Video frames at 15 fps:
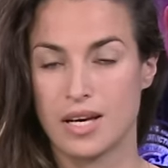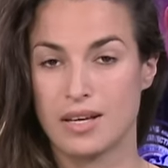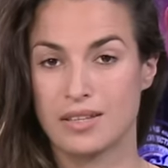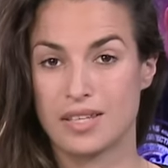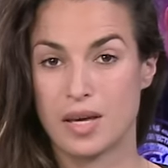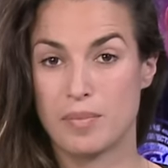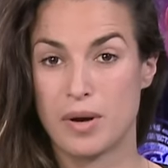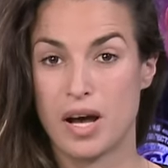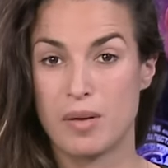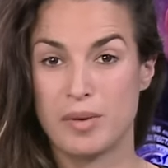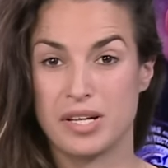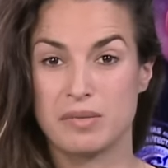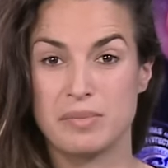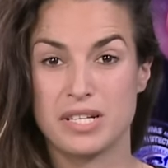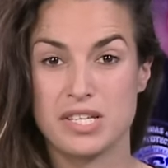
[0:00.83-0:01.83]
The
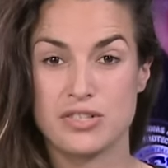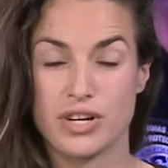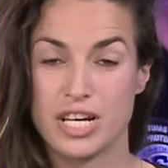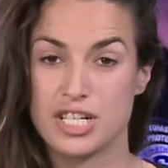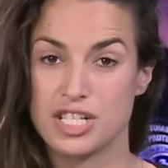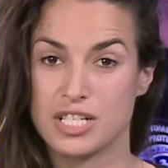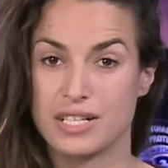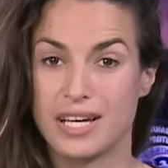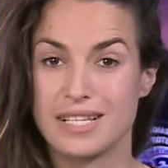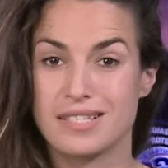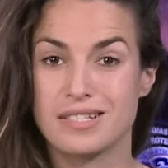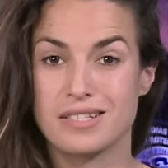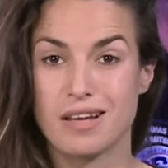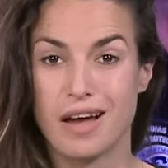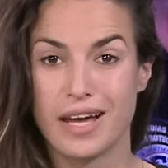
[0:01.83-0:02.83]
Obama administration has
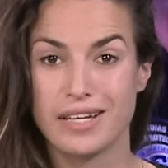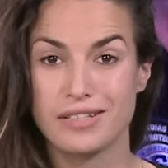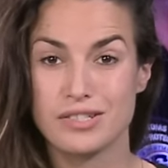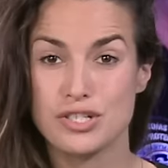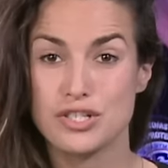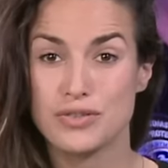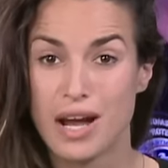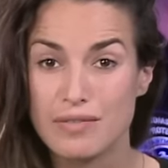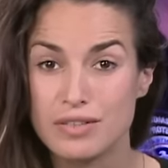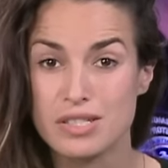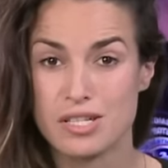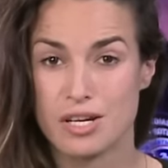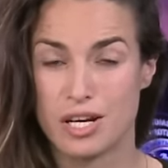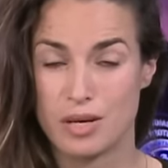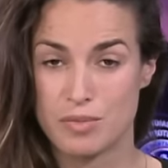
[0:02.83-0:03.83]
tightened travel
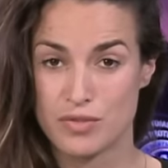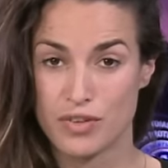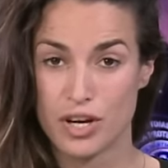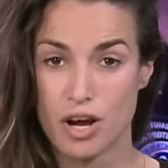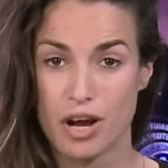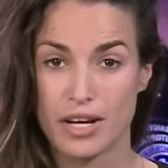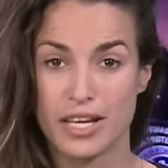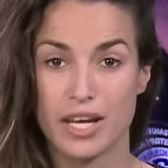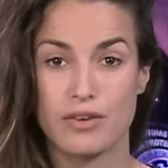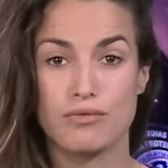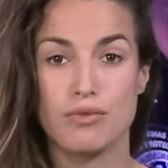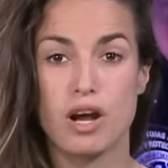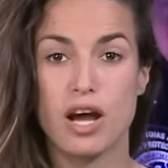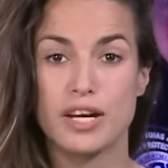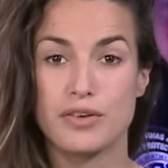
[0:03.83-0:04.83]
terms regarding
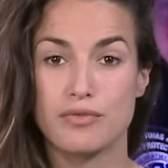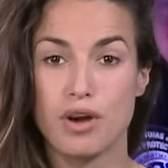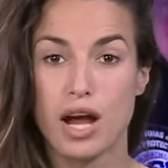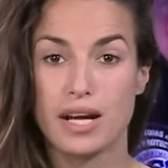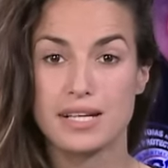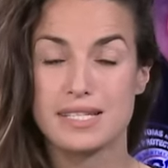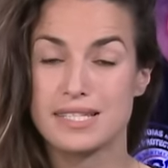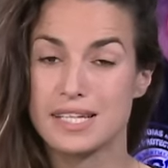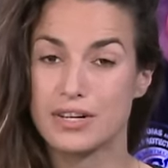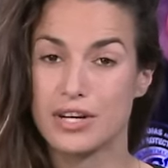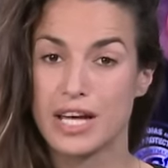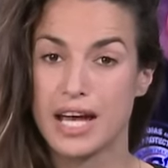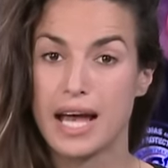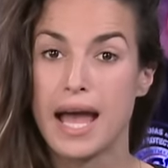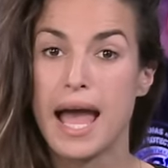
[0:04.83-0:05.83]
Iran, Iraq,
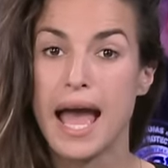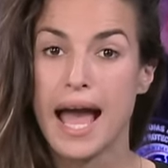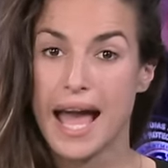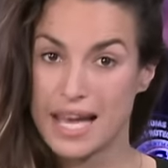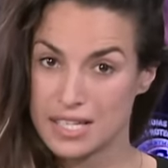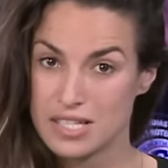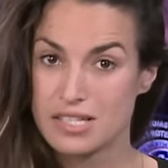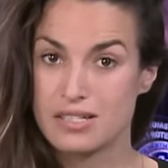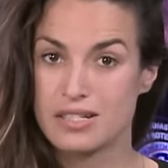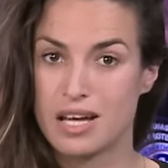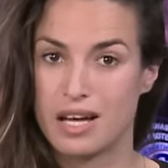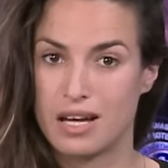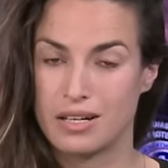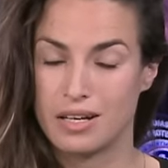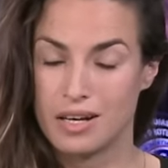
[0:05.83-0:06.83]
Syria, and
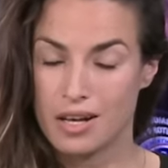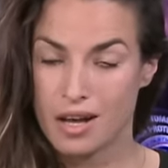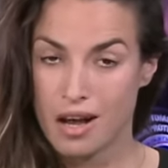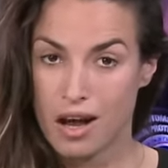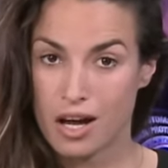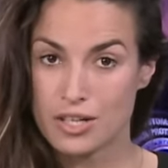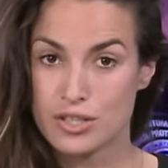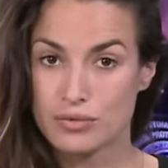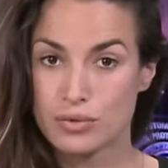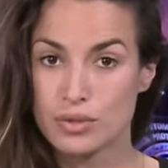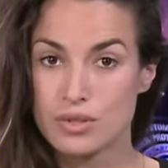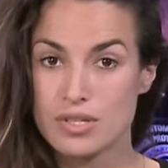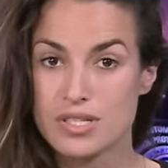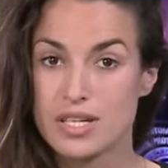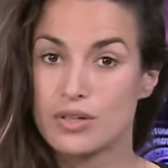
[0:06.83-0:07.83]
Sudan, under
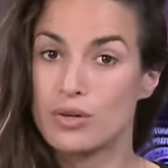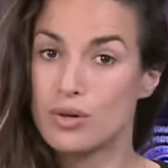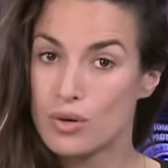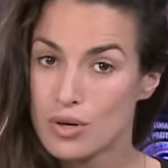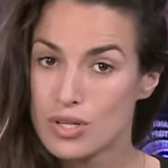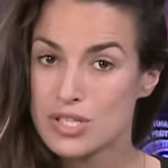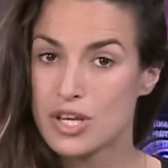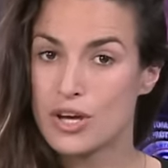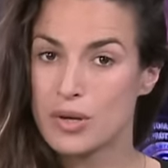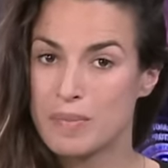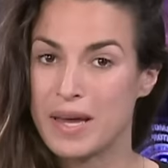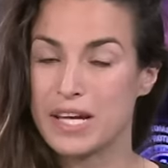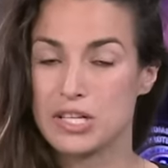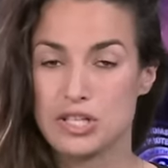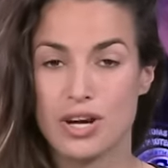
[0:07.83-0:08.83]
rules that also
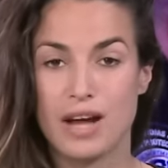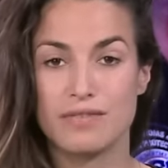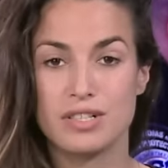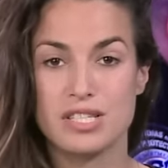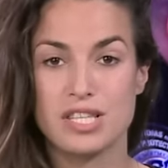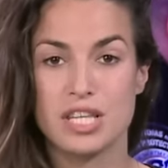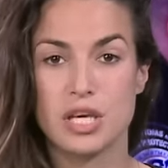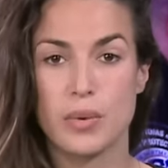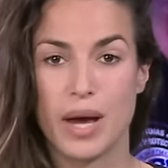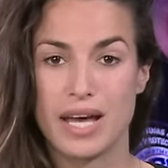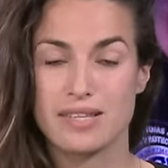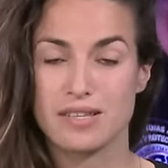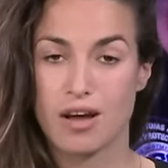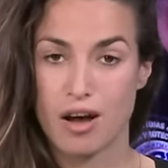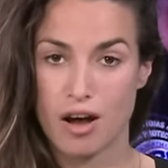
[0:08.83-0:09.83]
make travel to the
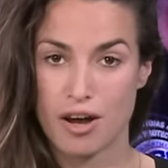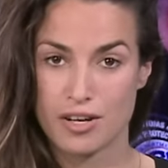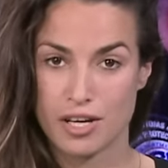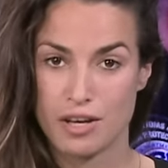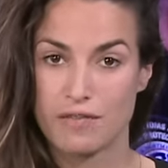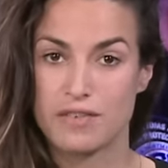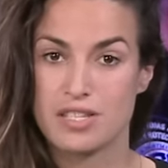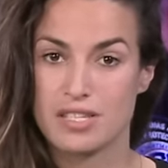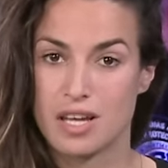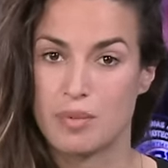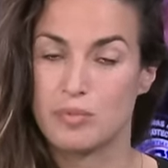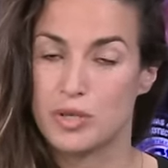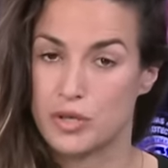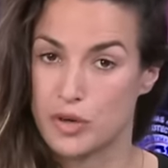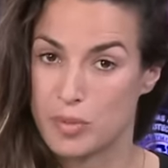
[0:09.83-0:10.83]
US harder for
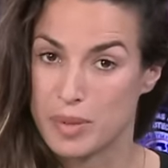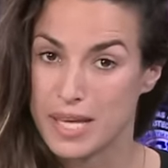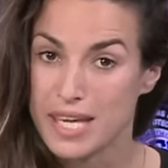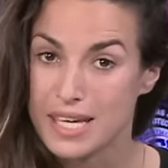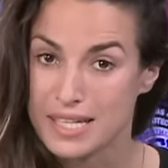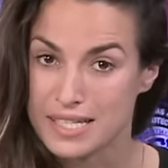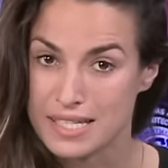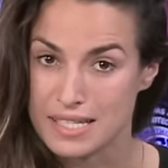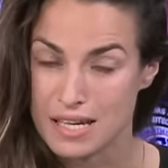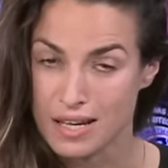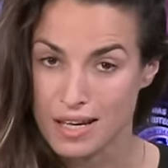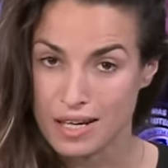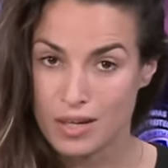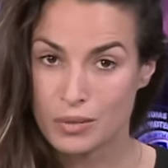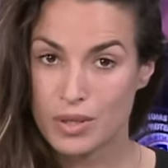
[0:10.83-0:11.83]
some Europeans.
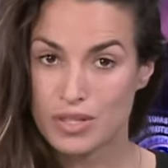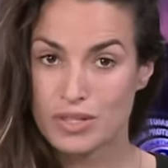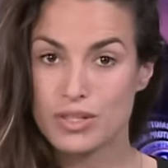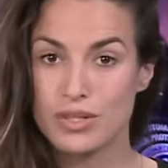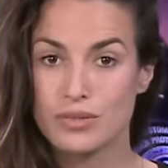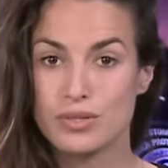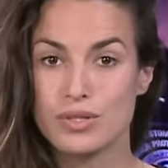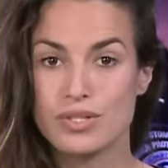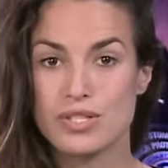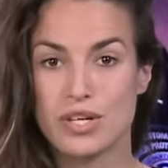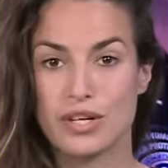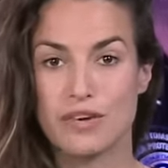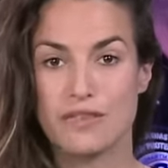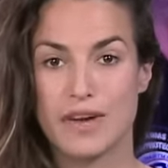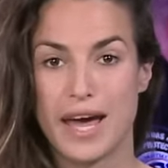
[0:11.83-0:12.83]
While the new rules
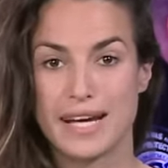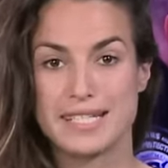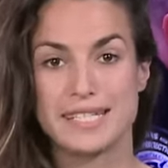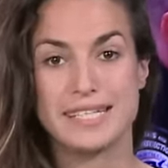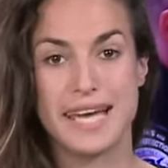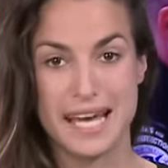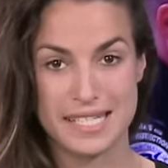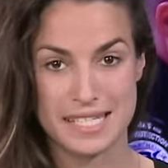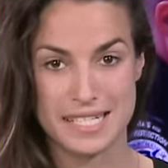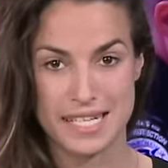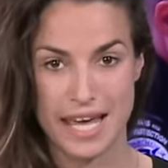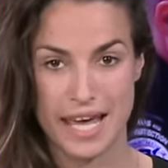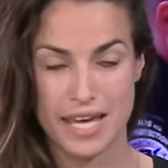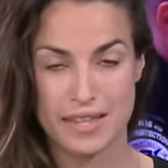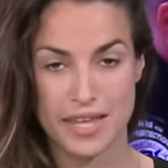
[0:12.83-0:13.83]
took effect
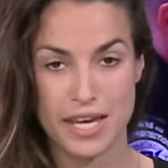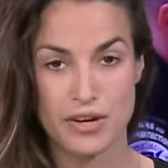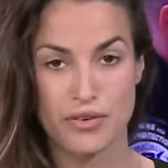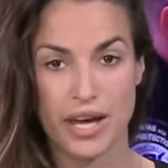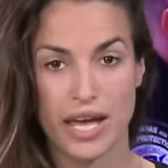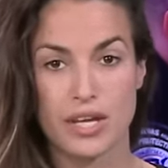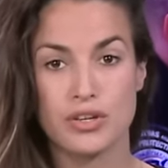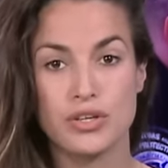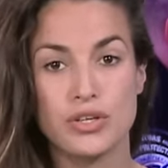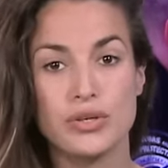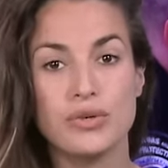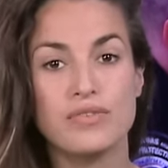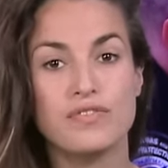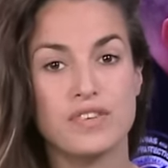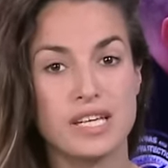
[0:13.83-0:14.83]
yesterday, they create
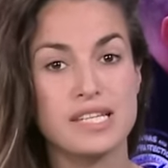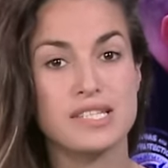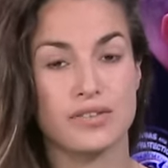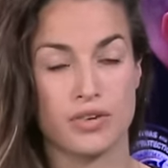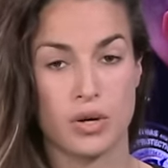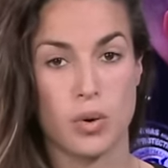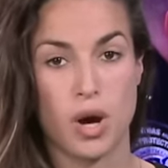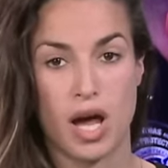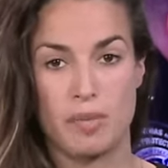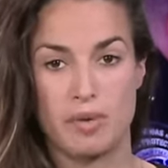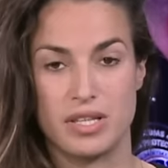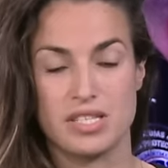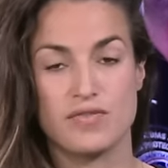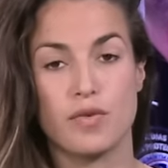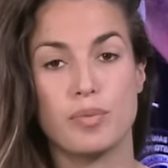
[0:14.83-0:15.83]
new visa
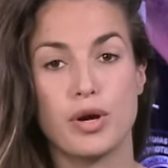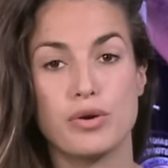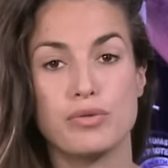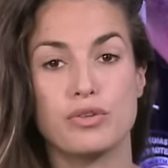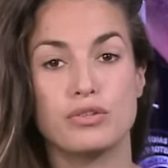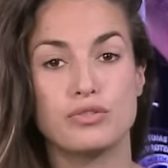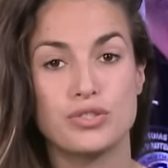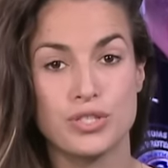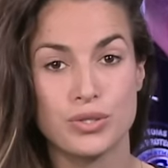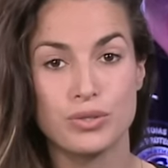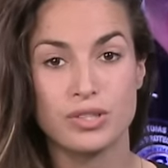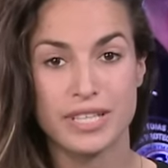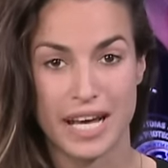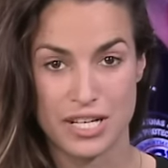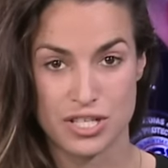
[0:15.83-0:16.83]
requirements for both
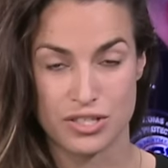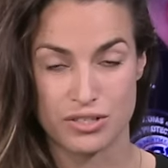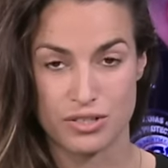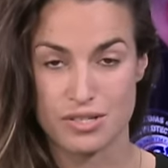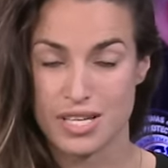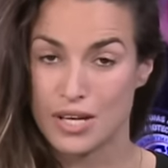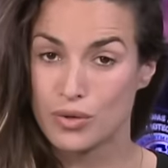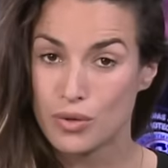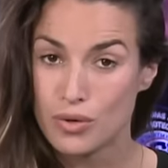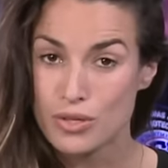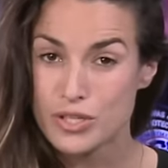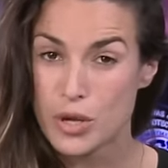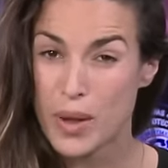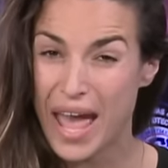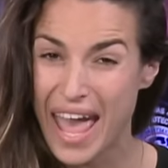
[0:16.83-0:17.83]
dual nationals and
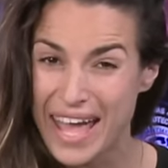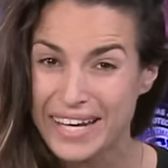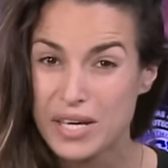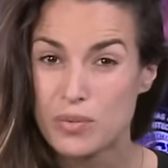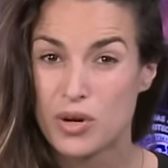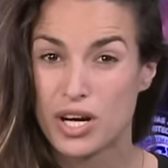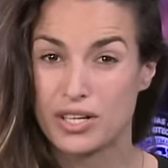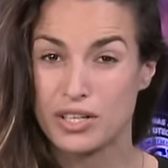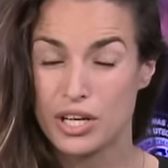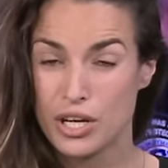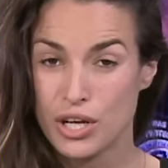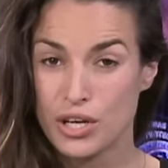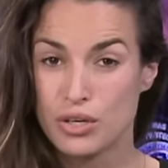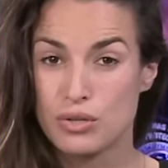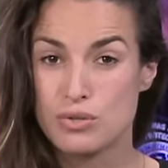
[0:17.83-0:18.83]
also anyone
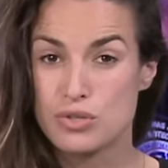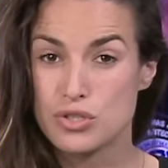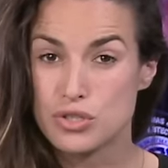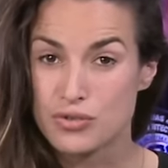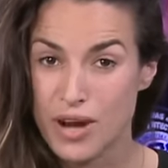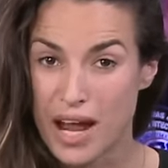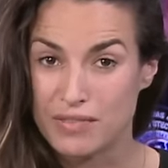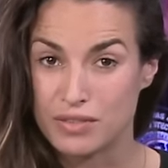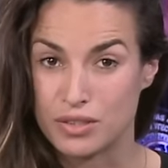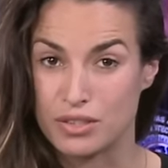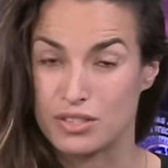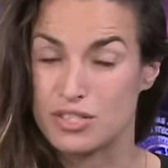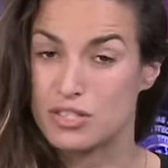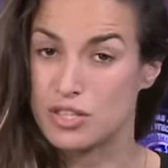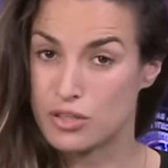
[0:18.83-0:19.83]
who's
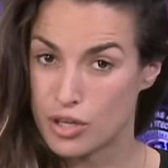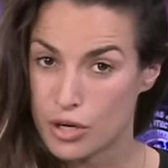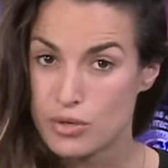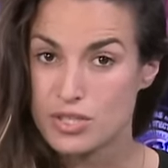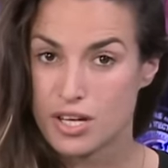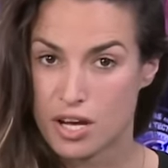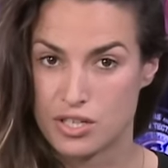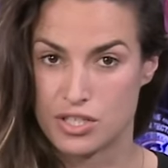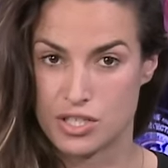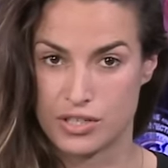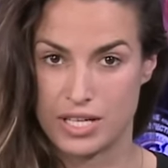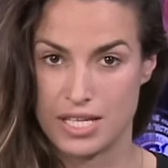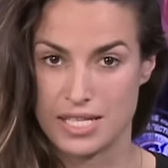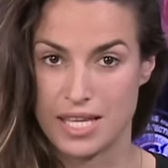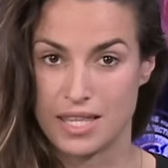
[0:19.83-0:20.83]
traveled to those
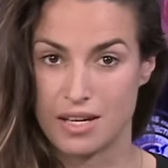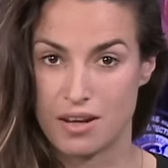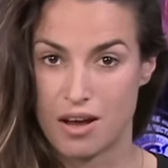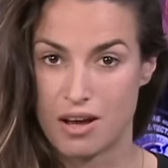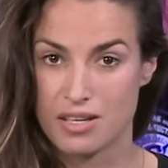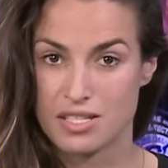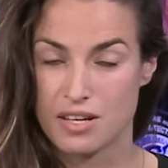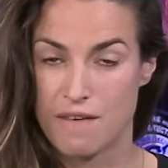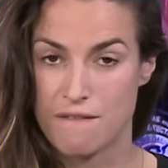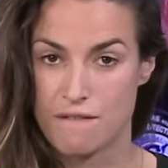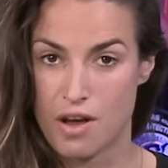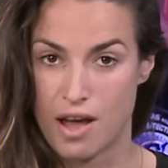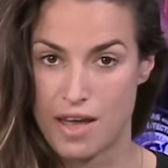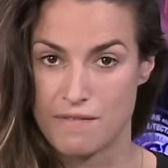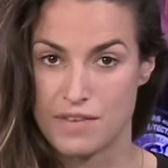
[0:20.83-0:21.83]
countries in the last
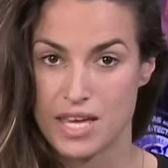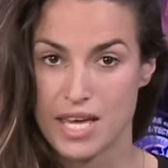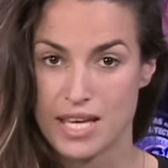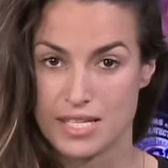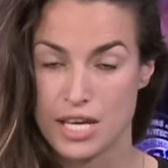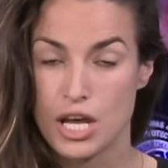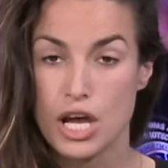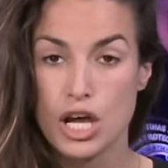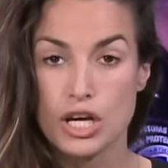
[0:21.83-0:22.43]
5 years.